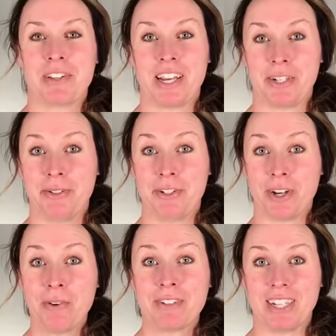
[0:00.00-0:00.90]
that you
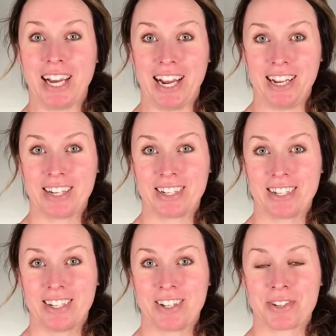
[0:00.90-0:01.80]
don't like,
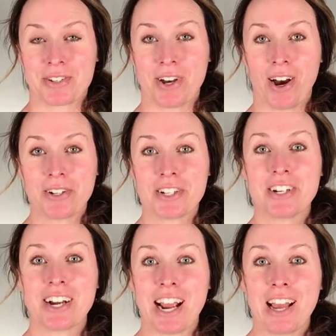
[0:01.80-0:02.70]
talk to
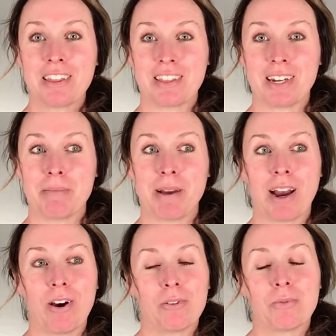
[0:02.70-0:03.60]
your athlete
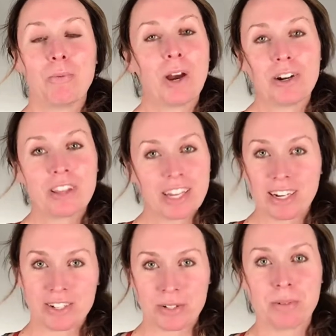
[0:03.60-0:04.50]
about what are they
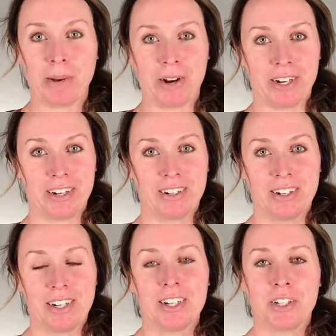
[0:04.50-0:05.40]
going to do about it.
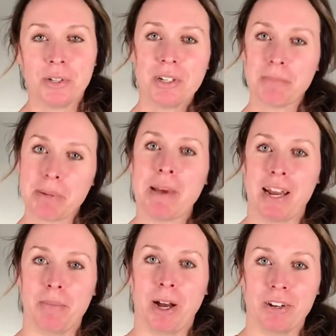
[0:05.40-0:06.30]
You can be
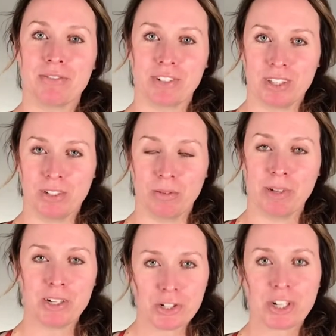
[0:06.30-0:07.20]
mad about it for a little
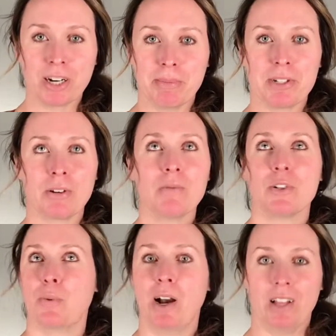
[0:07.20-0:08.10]
bit, sure, but don't
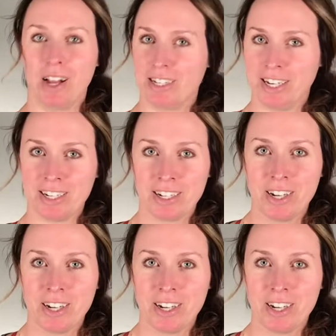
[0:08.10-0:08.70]
dwell on it.